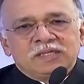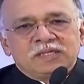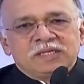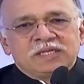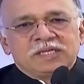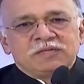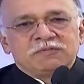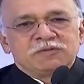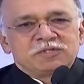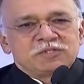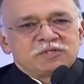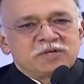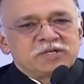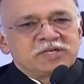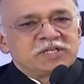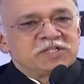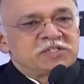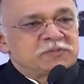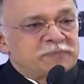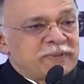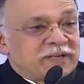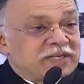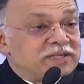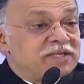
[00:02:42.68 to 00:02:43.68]
He was not
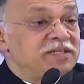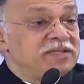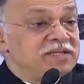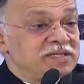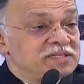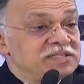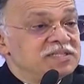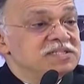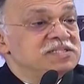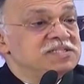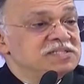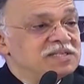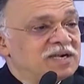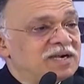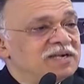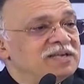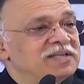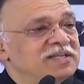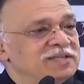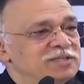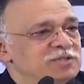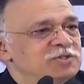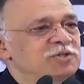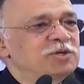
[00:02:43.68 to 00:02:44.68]
expecting that the
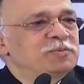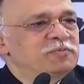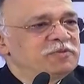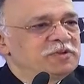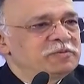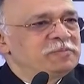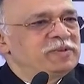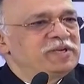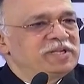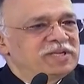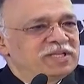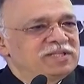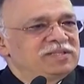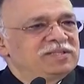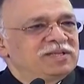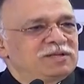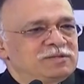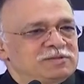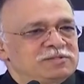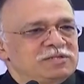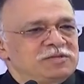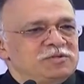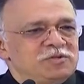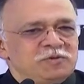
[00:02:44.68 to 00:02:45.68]
starting job would be
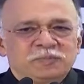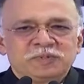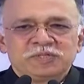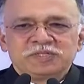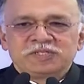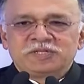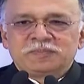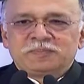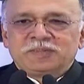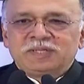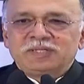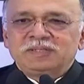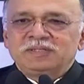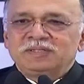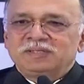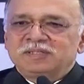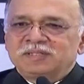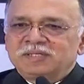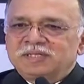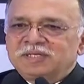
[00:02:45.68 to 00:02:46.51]
10,000 rupees a month.